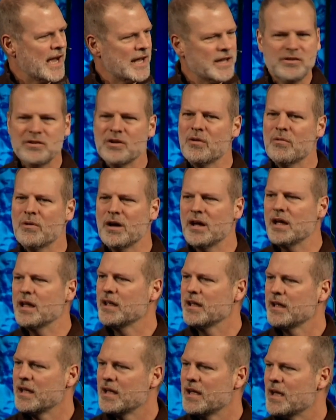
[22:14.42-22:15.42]
And you know
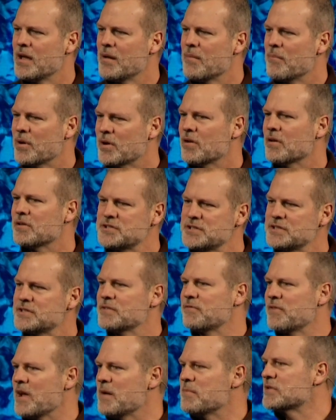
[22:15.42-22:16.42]
what? Because
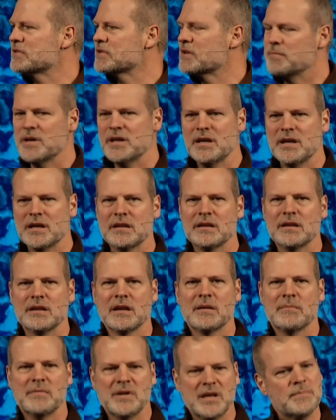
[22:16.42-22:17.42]
she's a famous comedian,
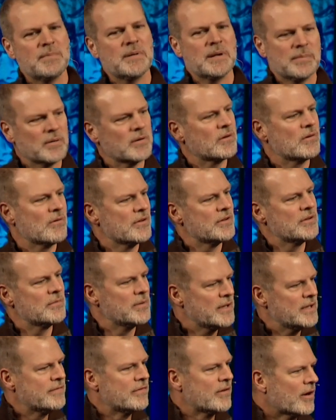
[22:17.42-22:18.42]
many people are going
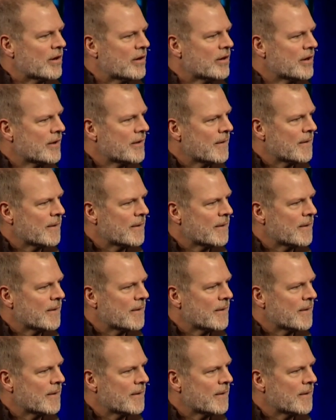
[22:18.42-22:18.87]
to believe her.